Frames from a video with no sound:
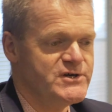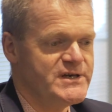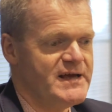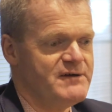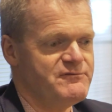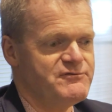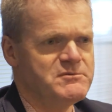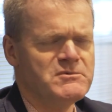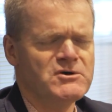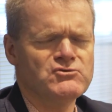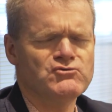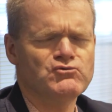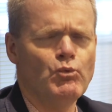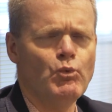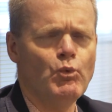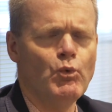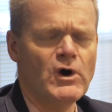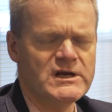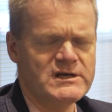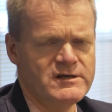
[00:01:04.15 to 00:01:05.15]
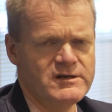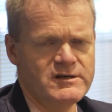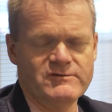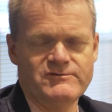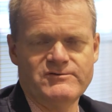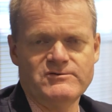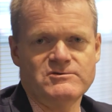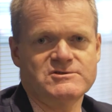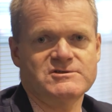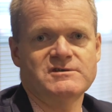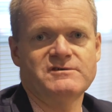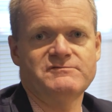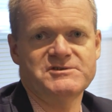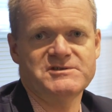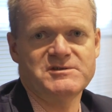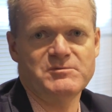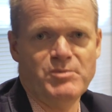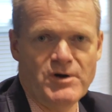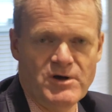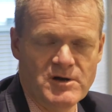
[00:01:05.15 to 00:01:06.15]
can have the most wonderful
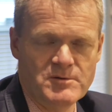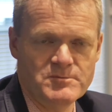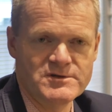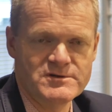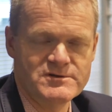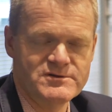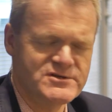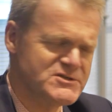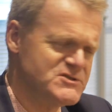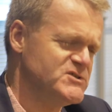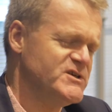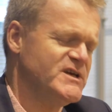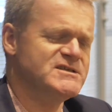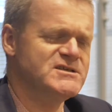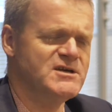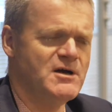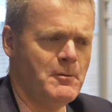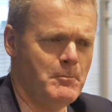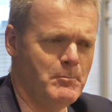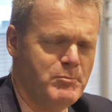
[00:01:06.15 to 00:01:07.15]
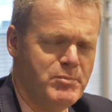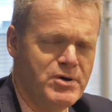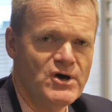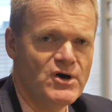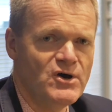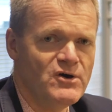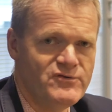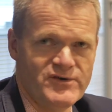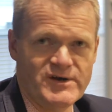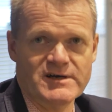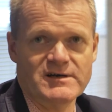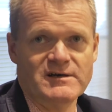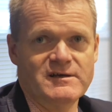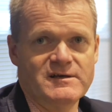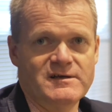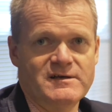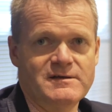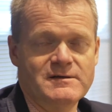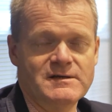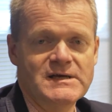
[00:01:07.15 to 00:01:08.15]
service department that's set up
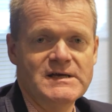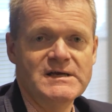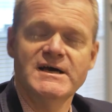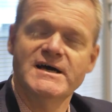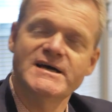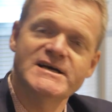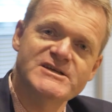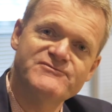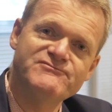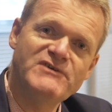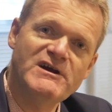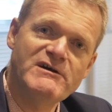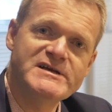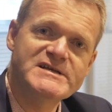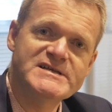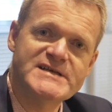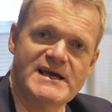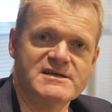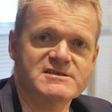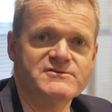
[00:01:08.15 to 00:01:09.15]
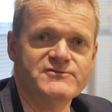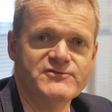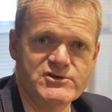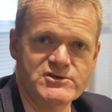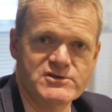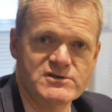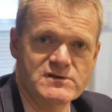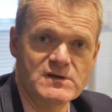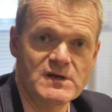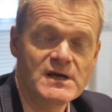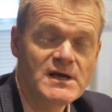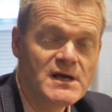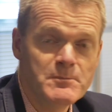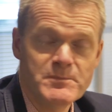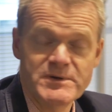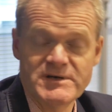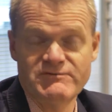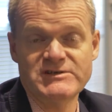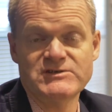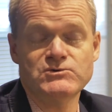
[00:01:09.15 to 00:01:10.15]
perfectly and it's very tax efficient,
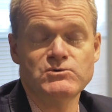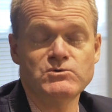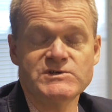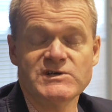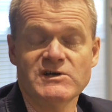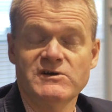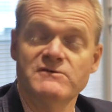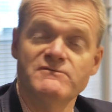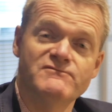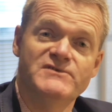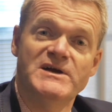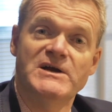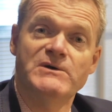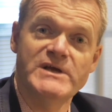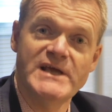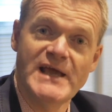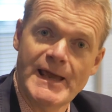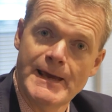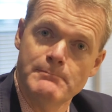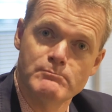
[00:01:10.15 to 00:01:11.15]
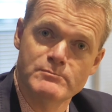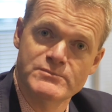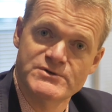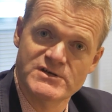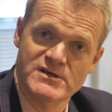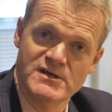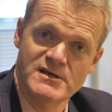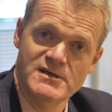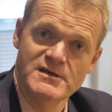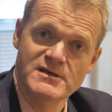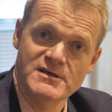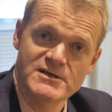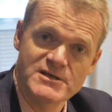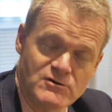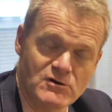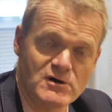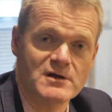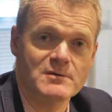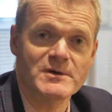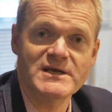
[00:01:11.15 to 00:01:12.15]
but if it's also very empty,
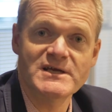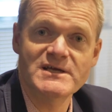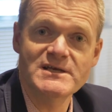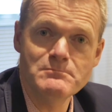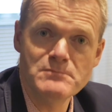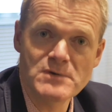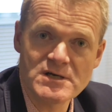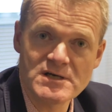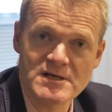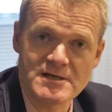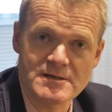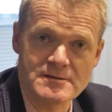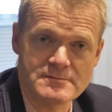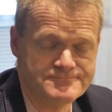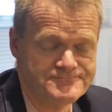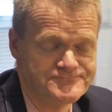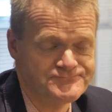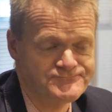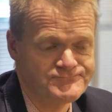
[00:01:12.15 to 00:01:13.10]
you're not going to make any money.